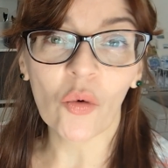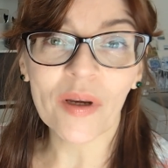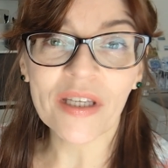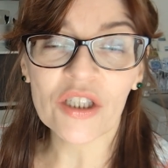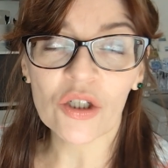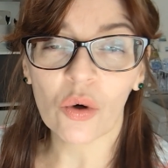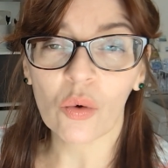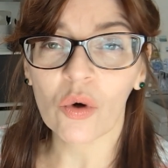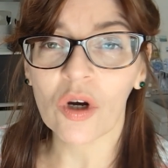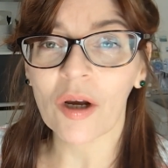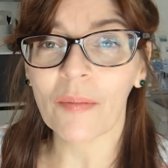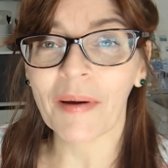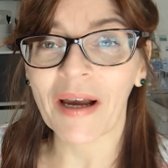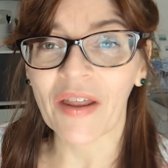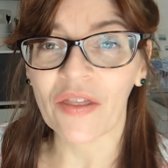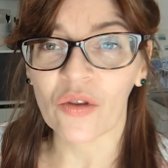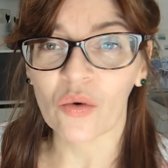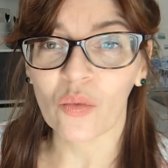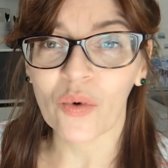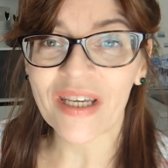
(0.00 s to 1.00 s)
we talk
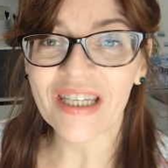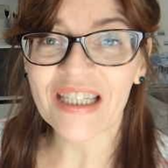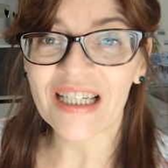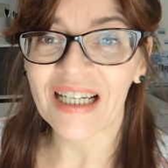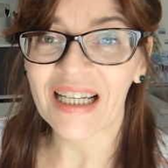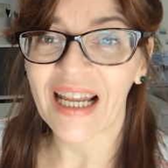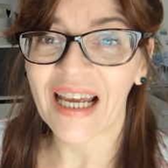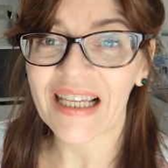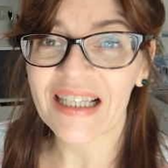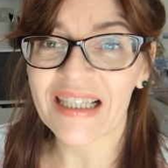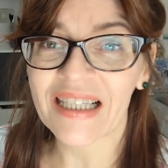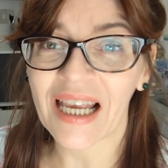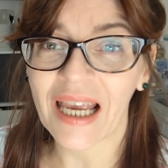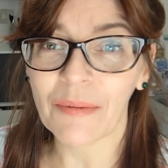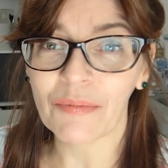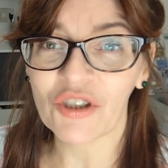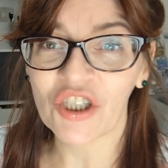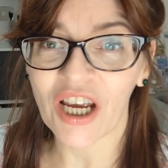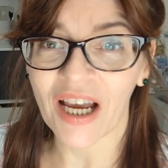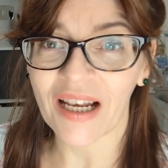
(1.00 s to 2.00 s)
about the winter
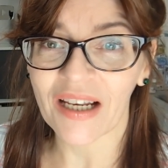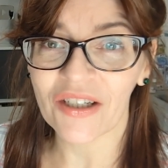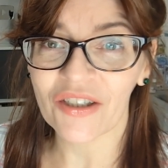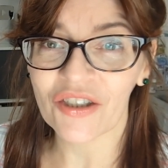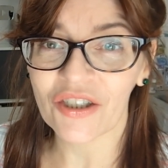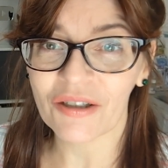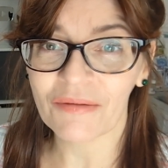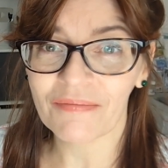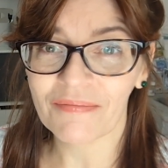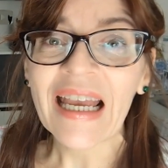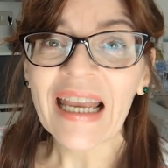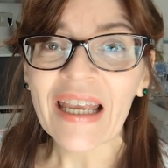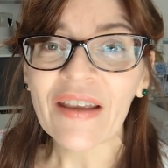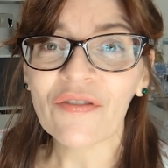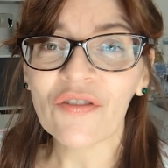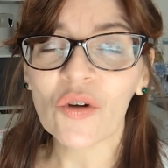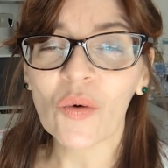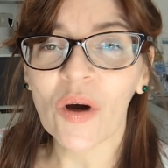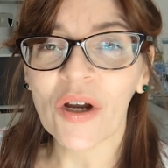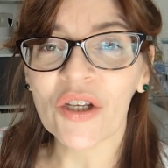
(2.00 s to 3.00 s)
landscape challenge,
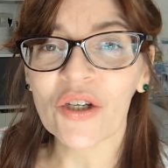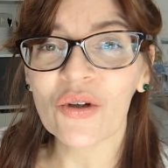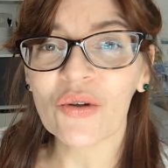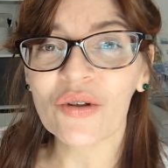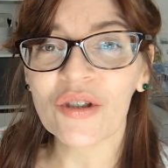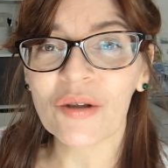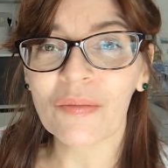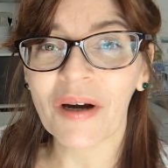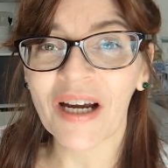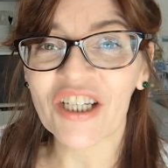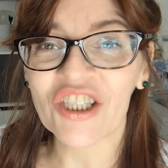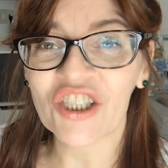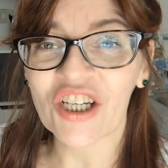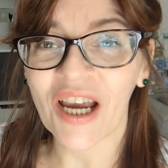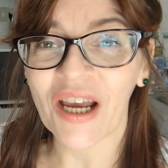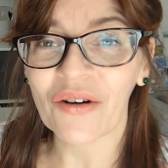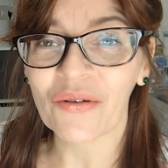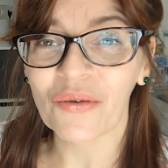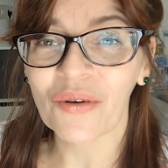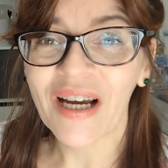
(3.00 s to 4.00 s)
if you are new to my
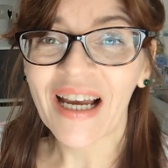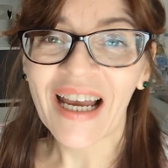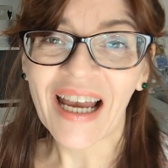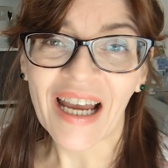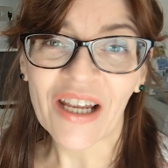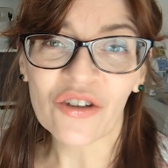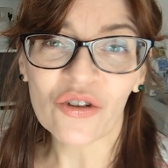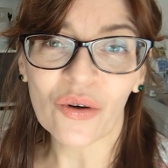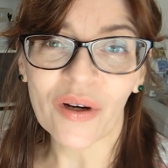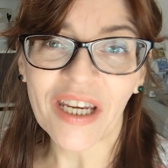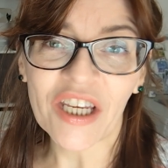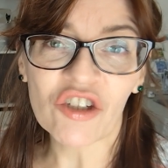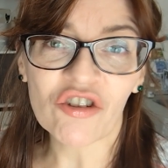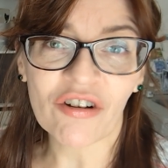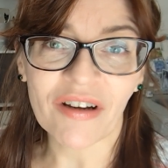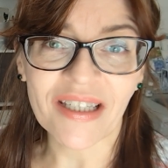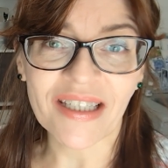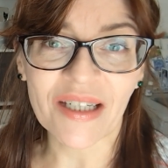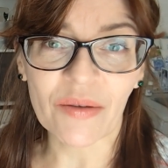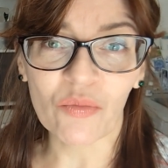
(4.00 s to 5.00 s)
channel and you're
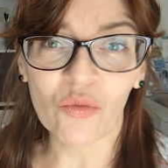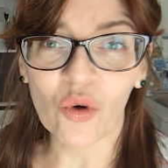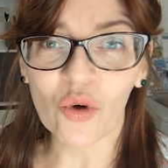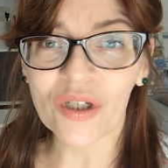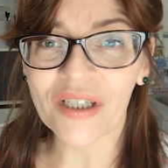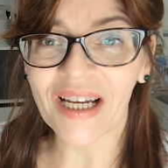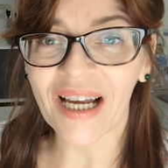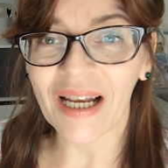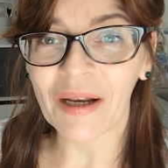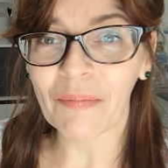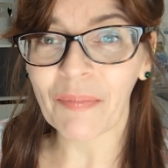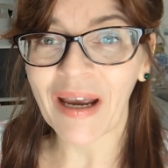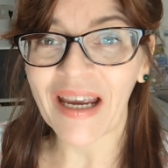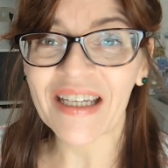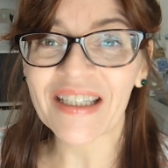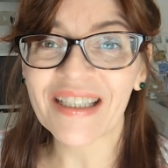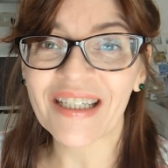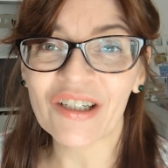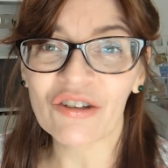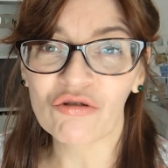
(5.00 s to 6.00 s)
interested in watercolor
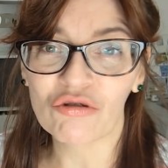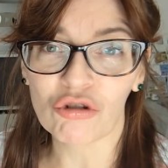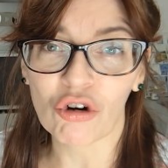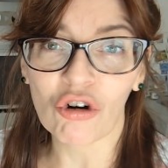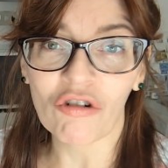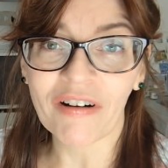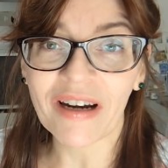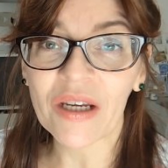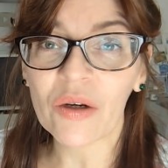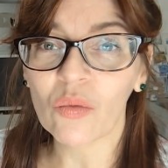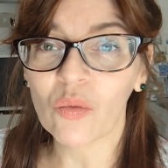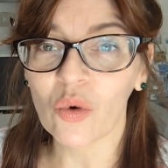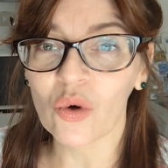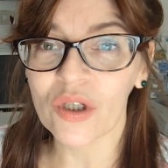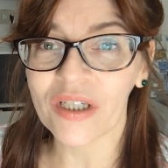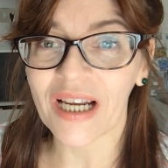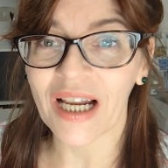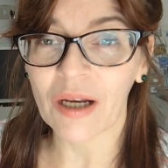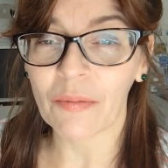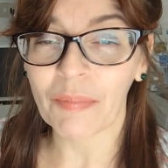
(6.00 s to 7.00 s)
painting, drawing,
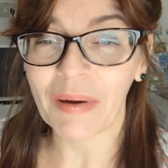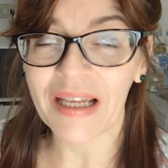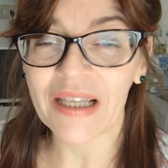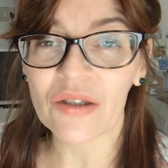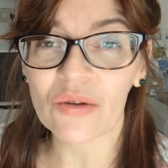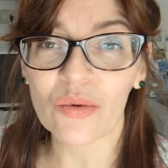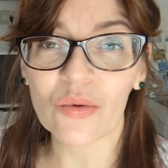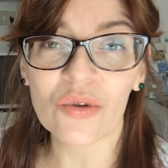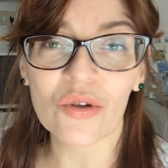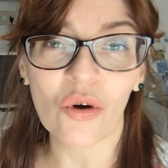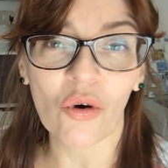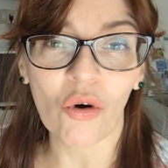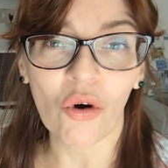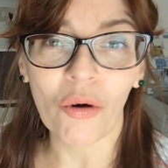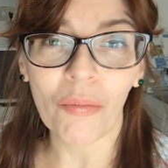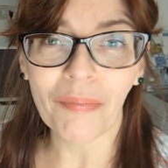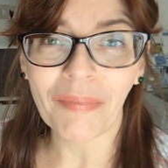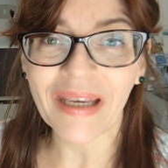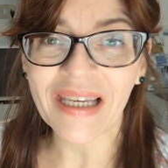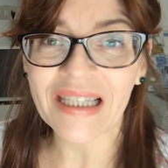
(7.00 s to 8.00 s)
watercolor pencils
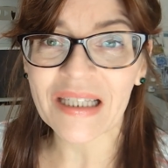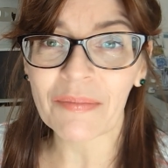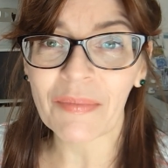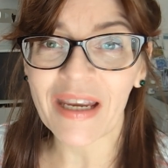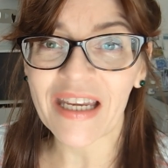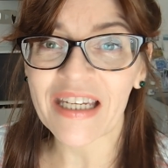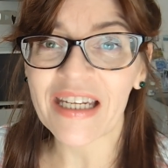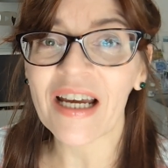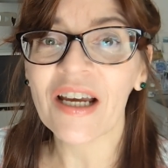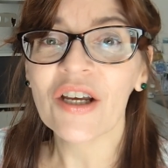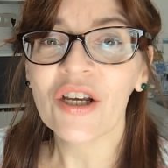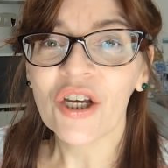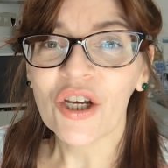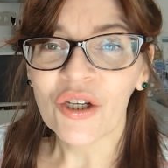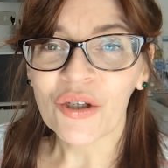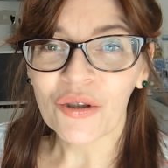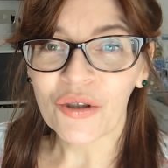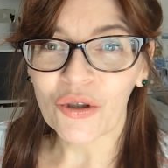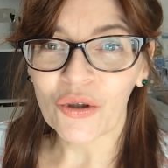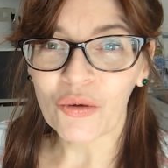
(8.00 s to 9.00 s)
or mixed media,
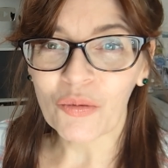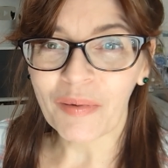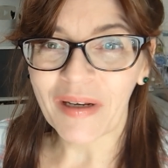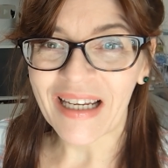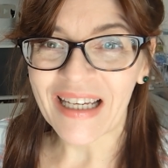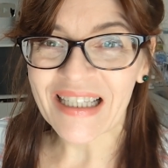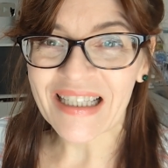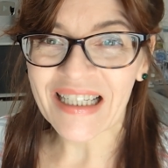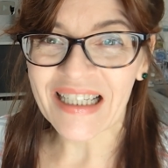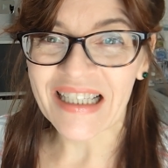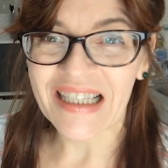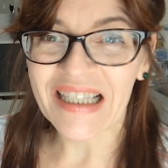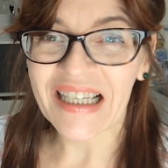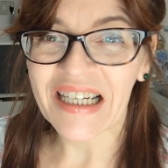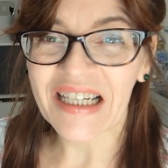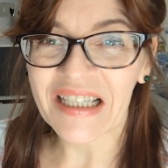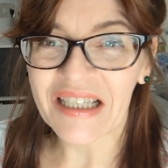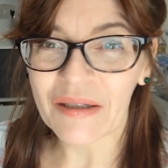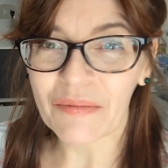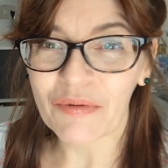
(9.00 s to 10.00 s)
do please
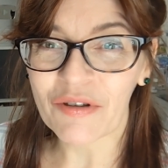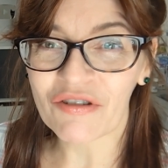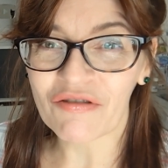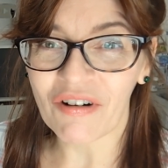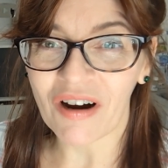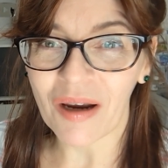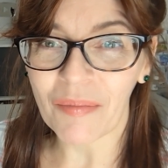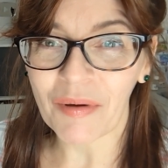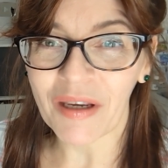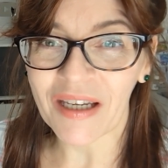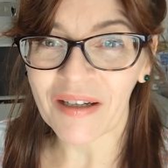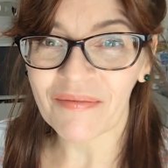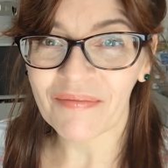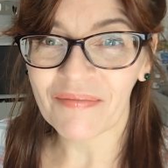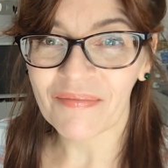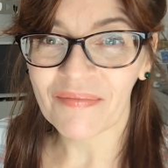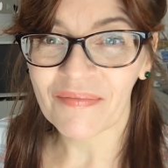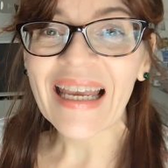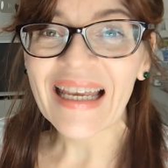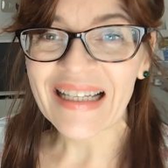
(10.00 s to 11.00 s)
consider subscribing.
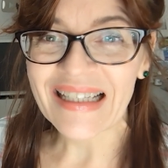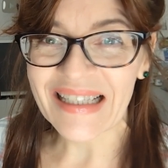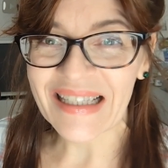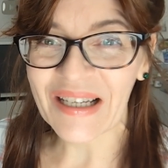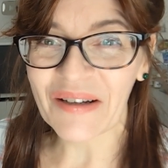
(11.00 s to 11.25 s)
It's